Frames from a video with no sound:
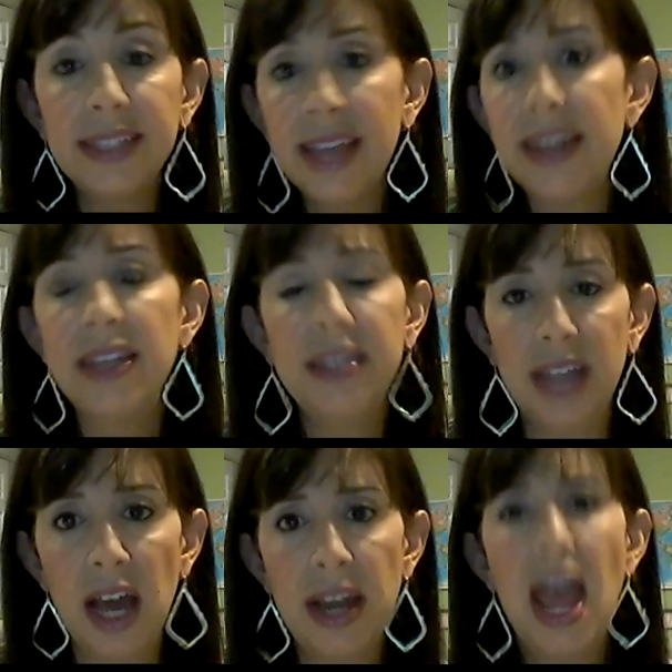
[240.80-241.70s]
said and
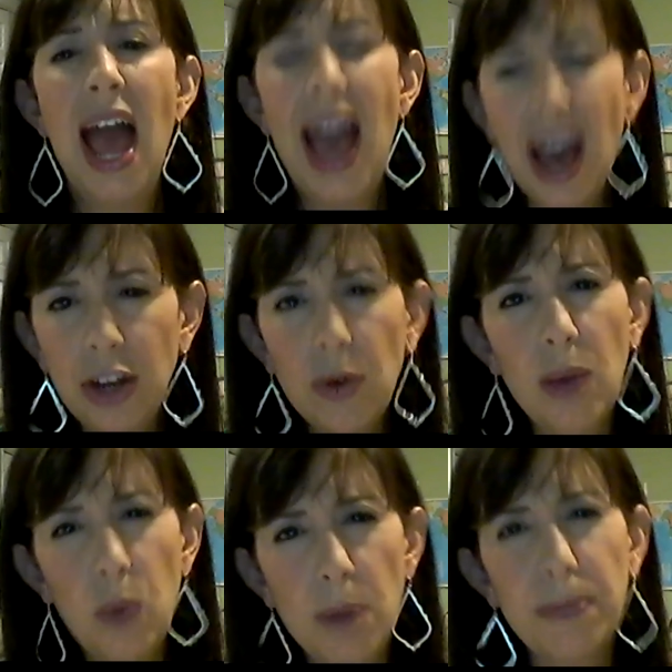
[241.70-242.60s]
done, how do I
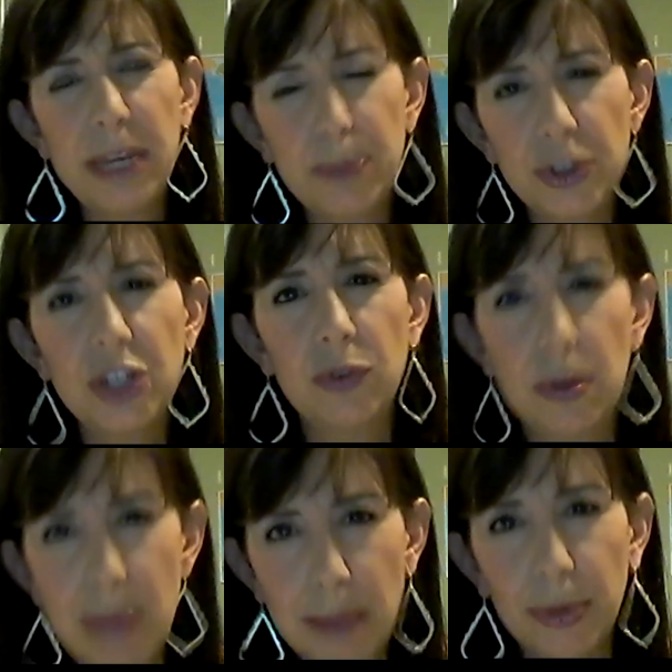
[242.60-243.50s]
want people to
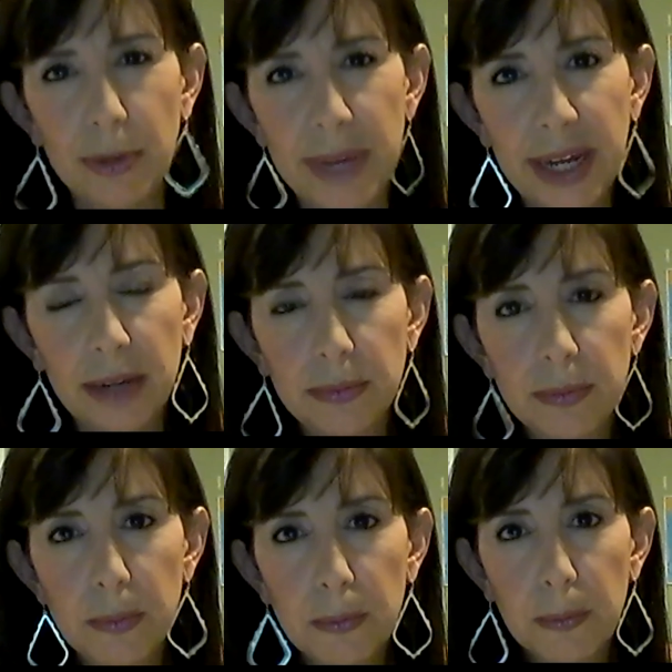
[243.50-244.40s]
remember me?
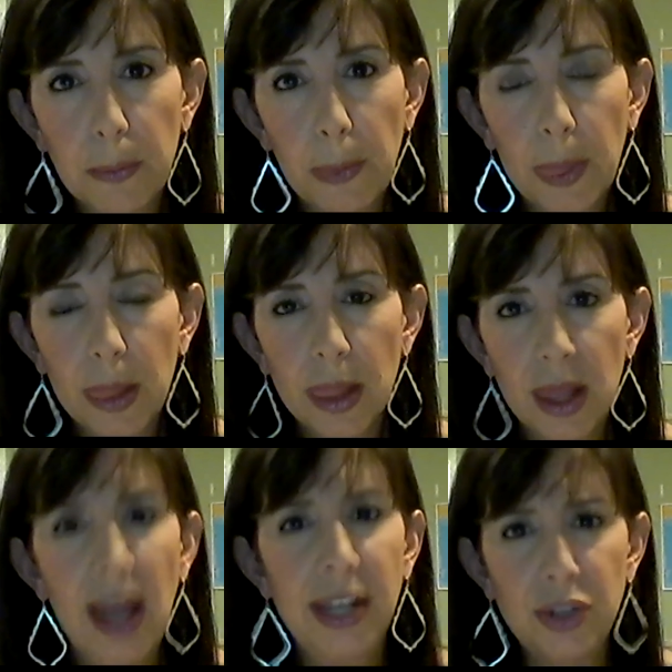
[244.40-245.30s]

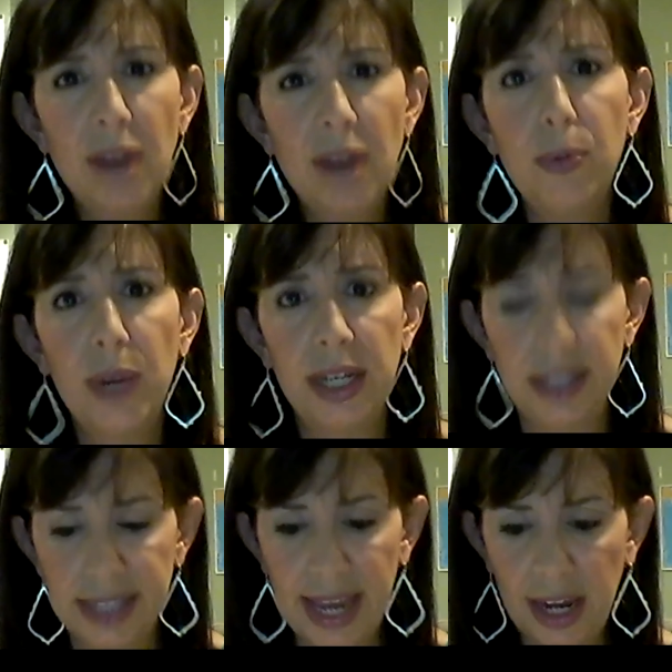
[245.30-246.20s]
I do have a point in
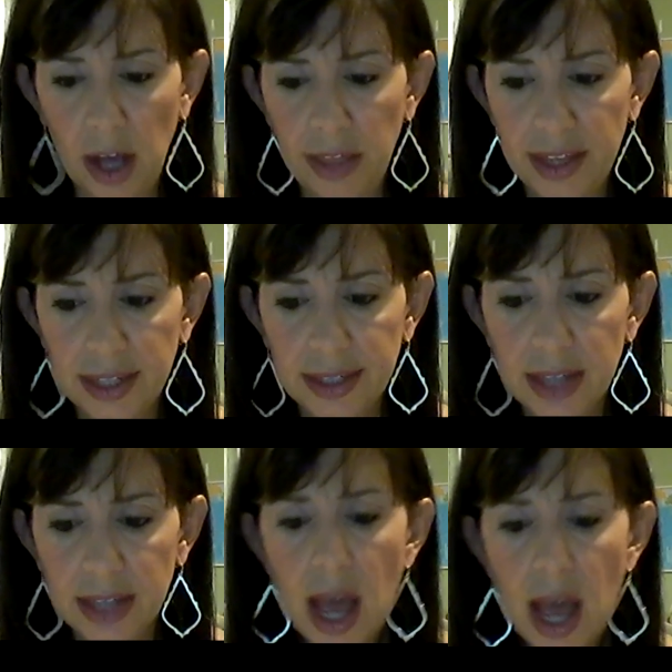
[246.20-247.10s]
saying all this.
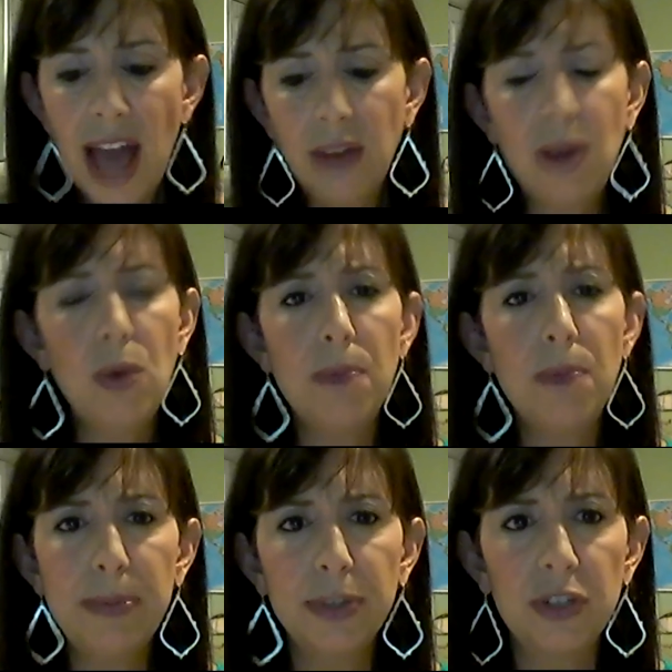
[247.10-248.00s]
How do I want
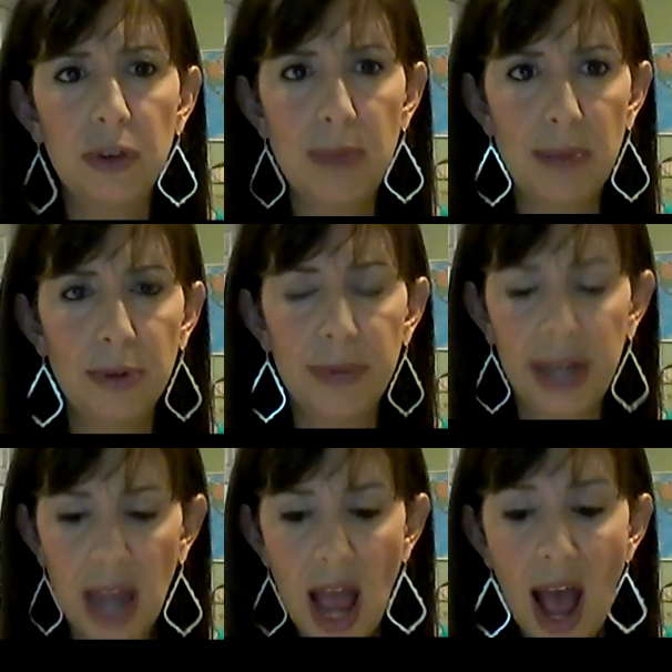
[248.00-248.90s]
people to remember
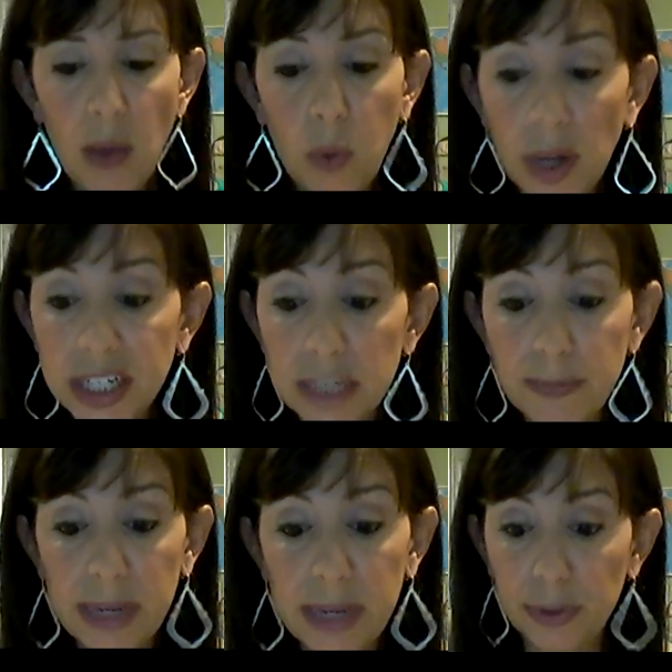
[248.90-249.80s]
me? I want
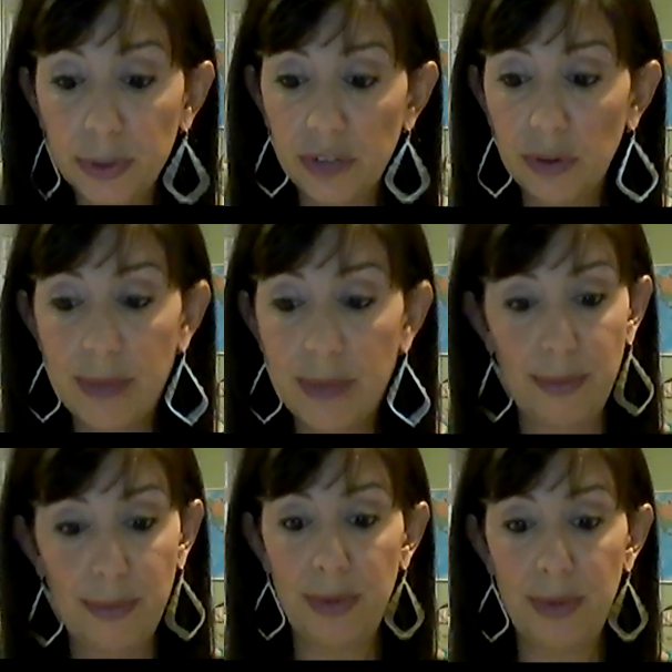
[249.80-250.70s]
people to
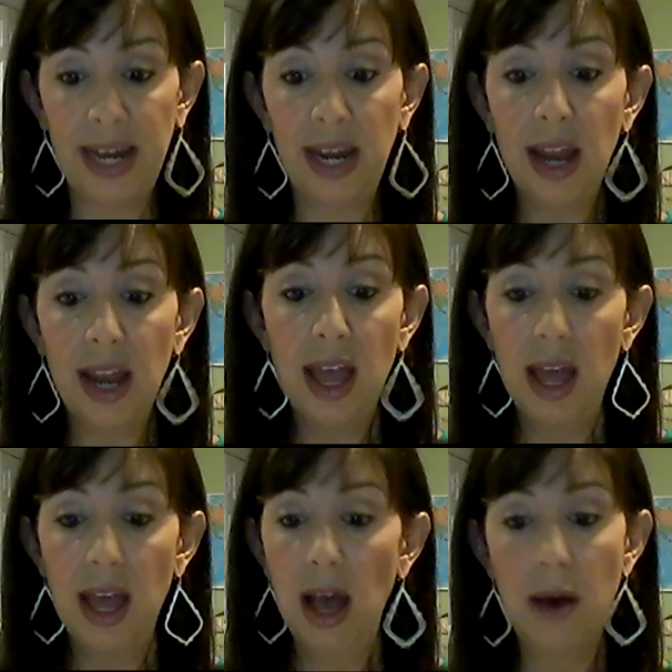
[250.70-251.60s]
remember me,
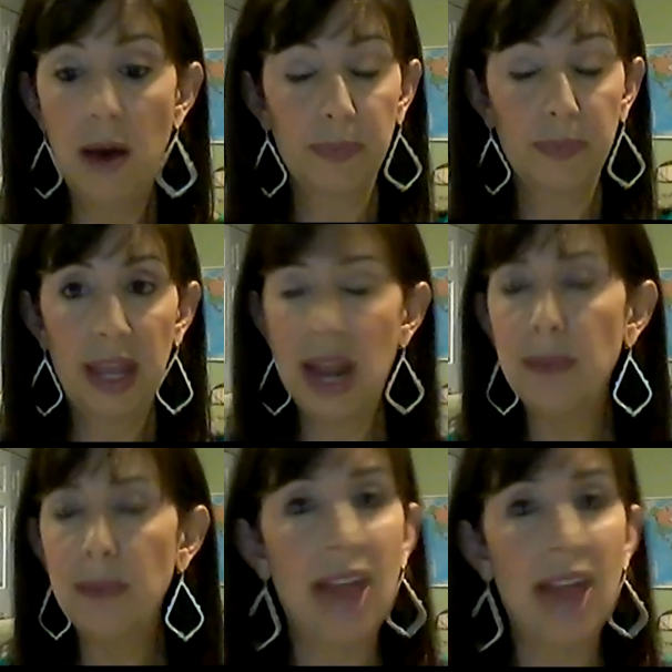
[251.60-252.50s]
and
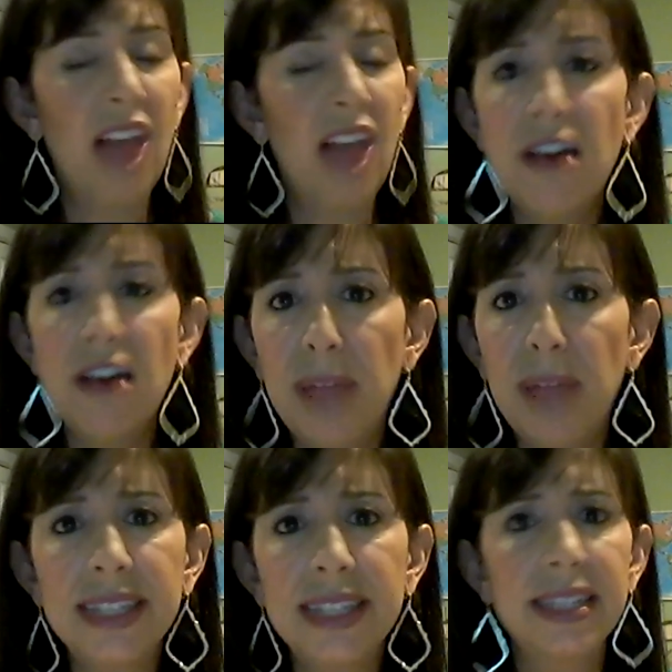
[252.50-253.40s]
I love
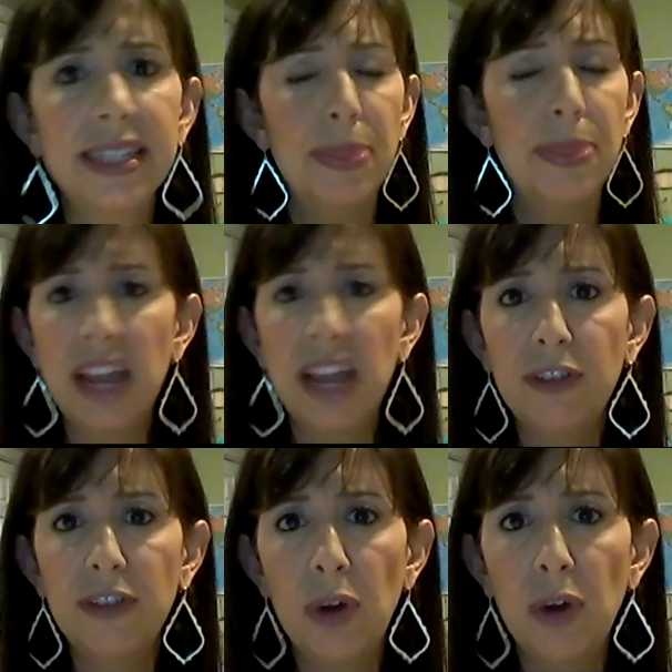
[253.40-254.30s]
Plexus and I'm
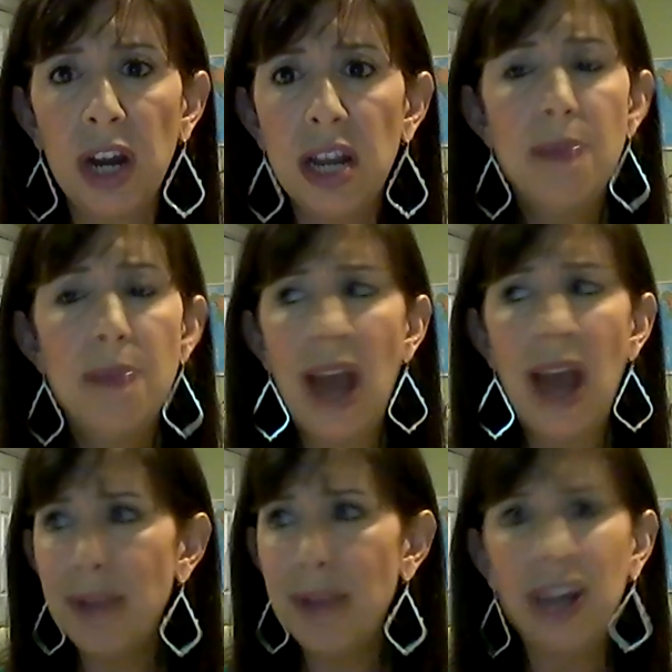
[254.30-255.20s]
thankful for it, but at
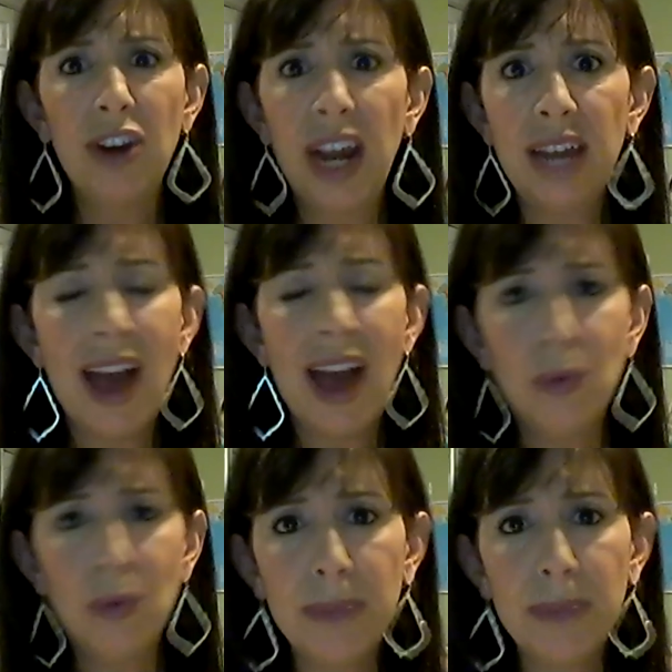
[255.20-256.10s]
my grave, I don't
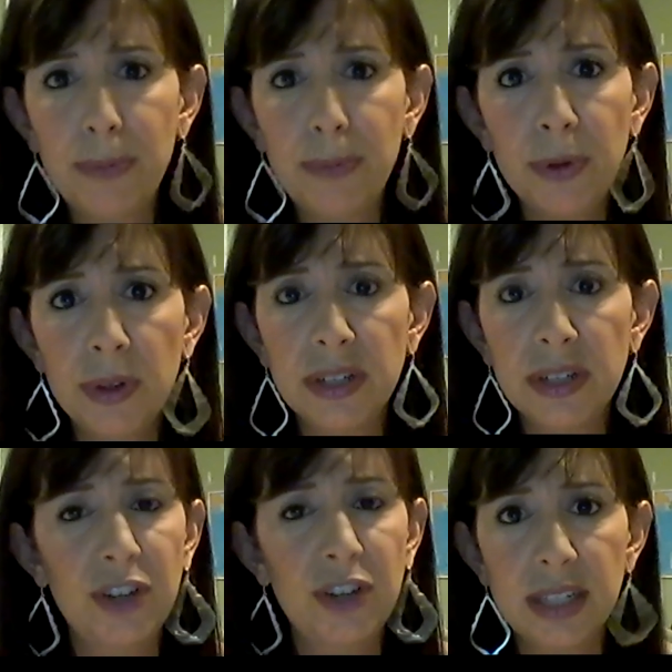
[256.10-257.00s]
want people to
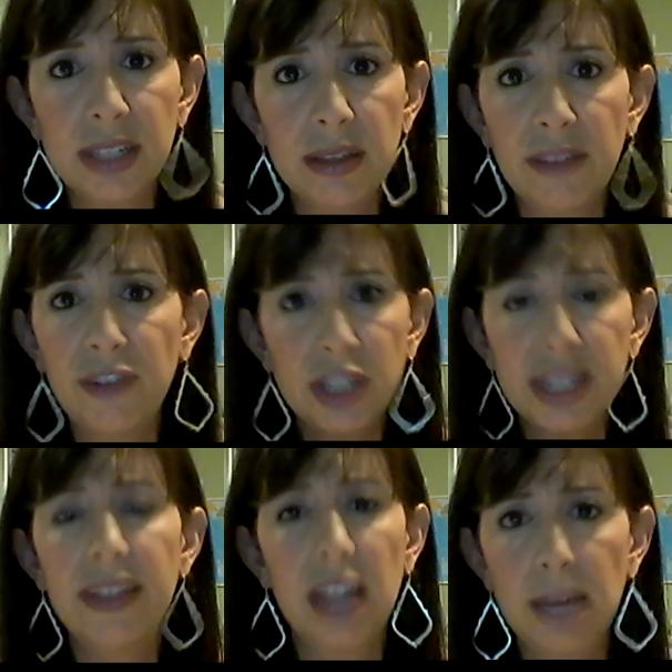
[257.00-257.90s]
the first thing
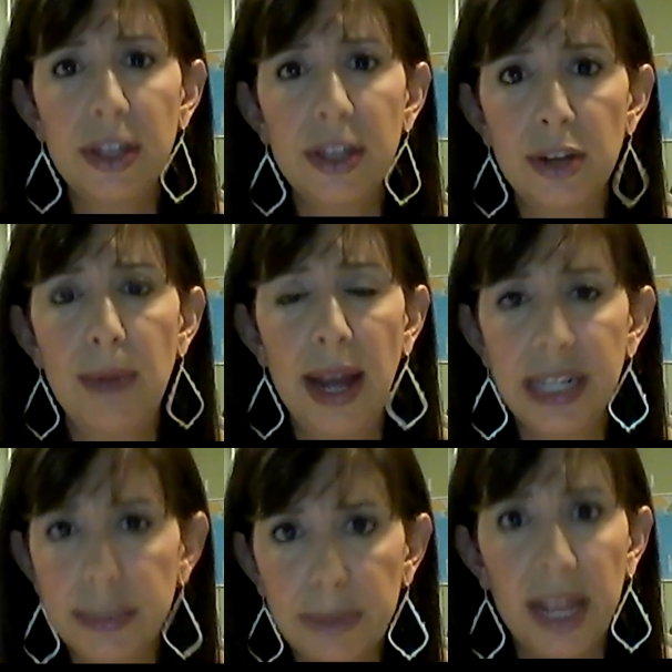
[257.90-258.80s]
that comes to their mind to
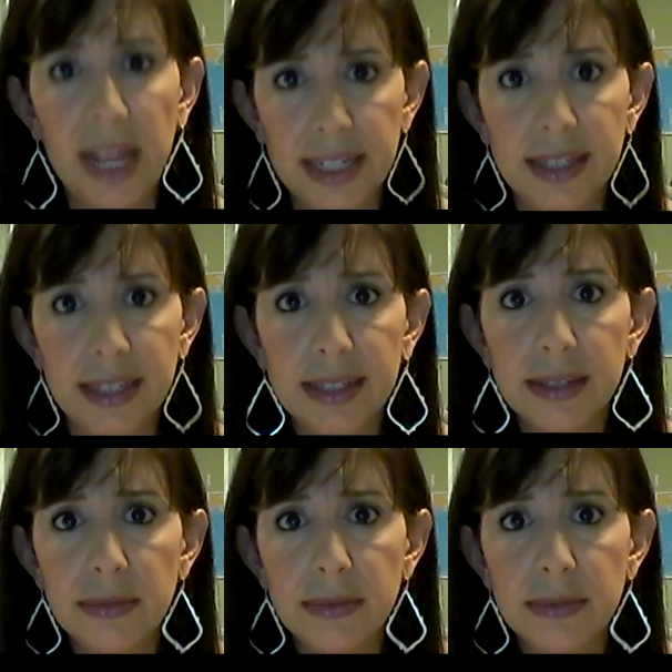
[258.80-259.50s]
be Plexus.